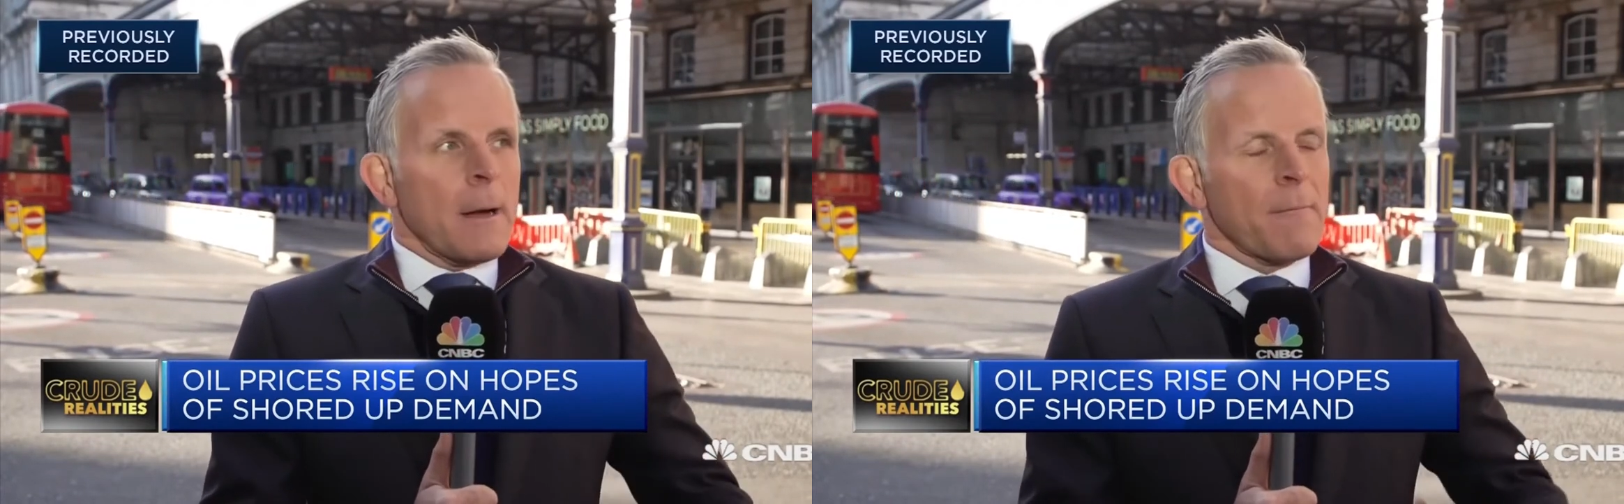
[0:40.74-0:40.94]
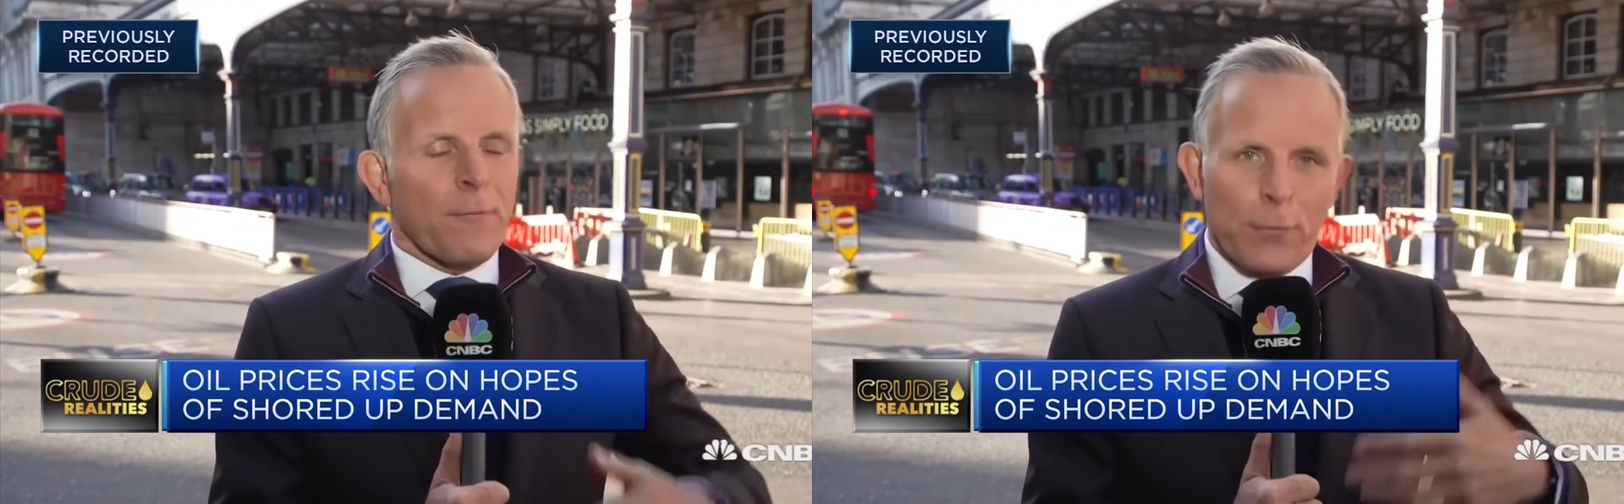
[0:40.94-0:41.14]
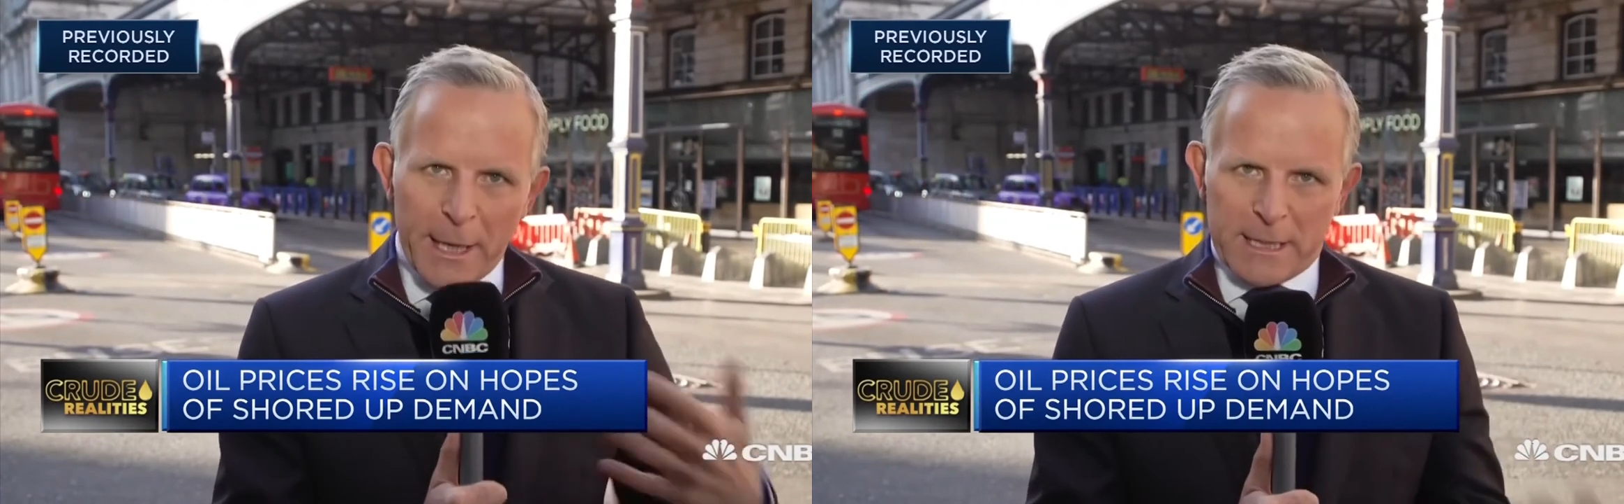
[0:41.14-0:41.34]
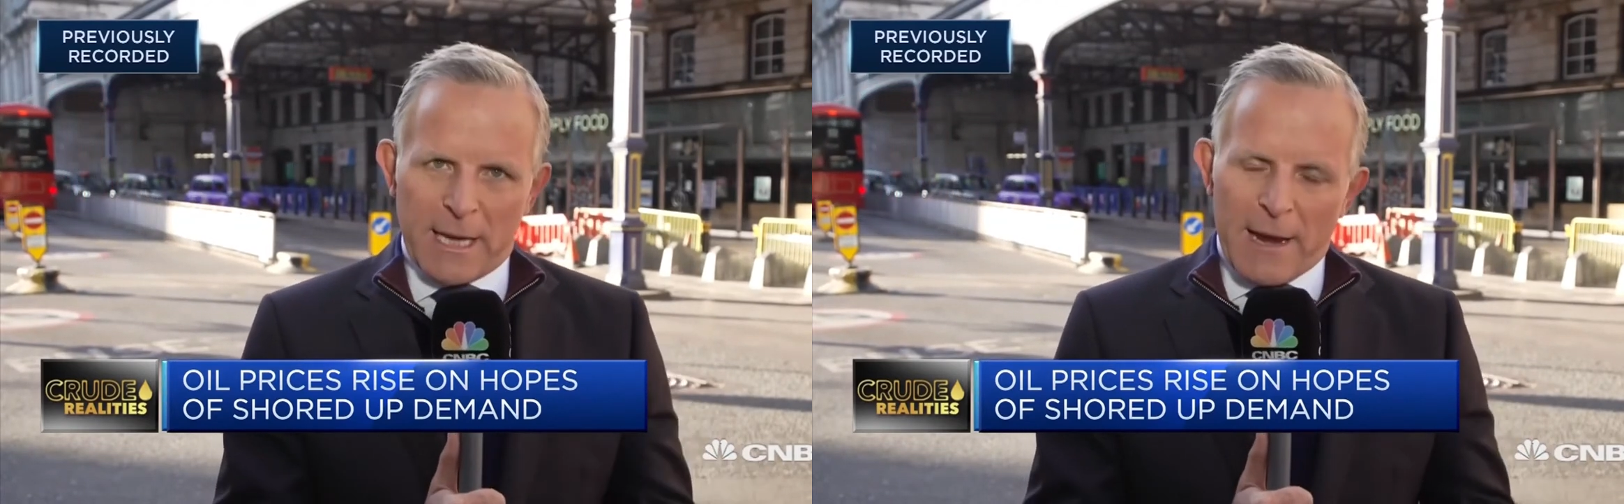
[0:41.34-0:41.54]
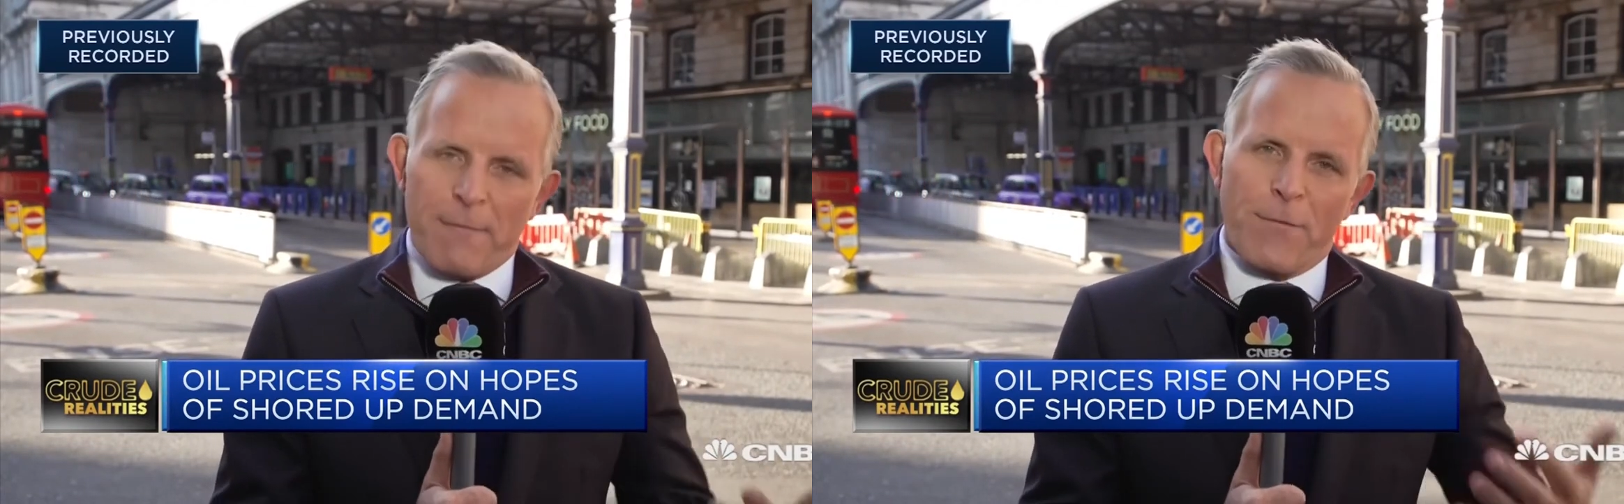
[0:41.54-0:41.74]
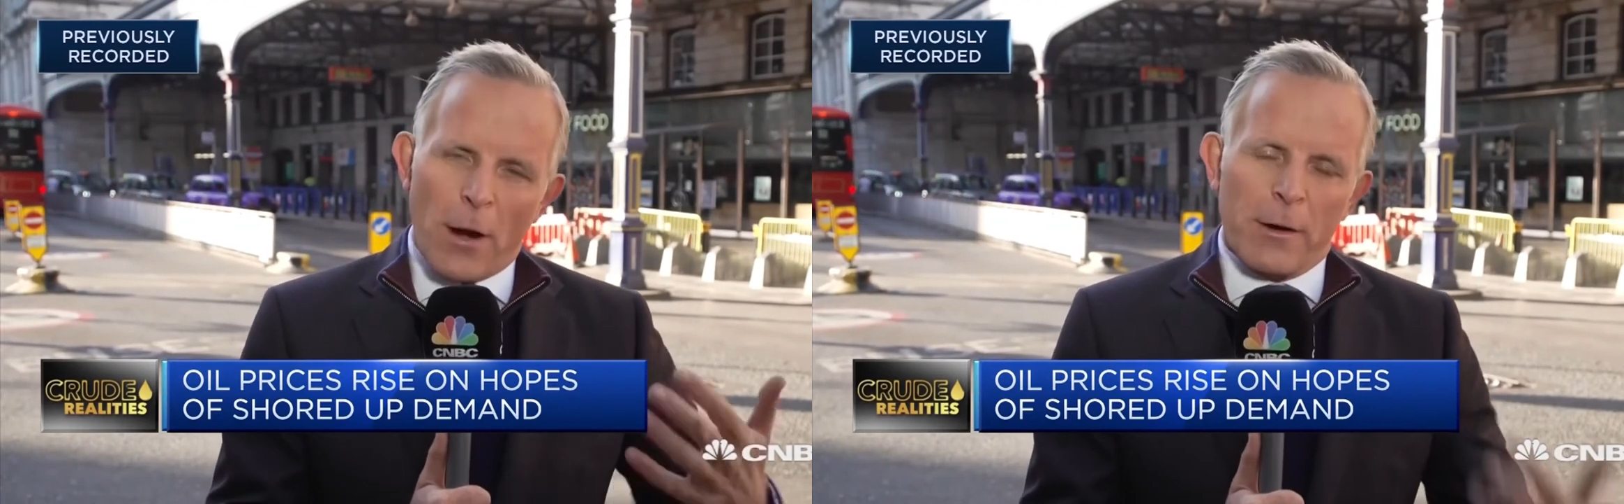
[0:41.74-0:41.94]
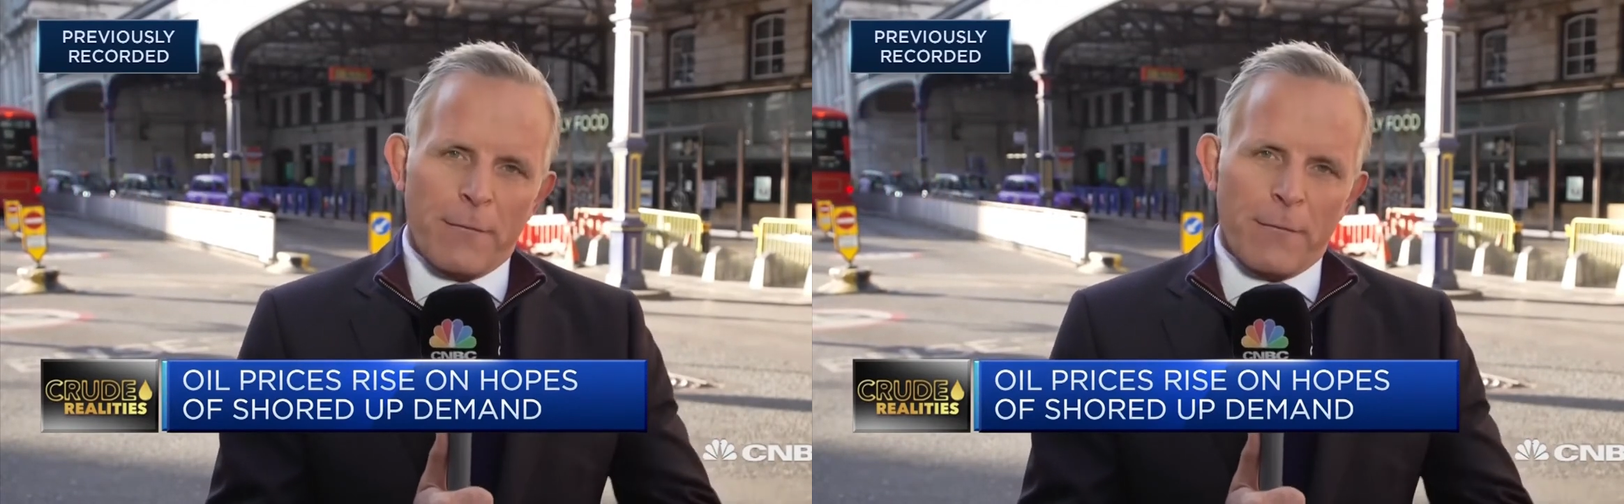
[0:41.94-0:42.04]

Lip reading: inflict a very,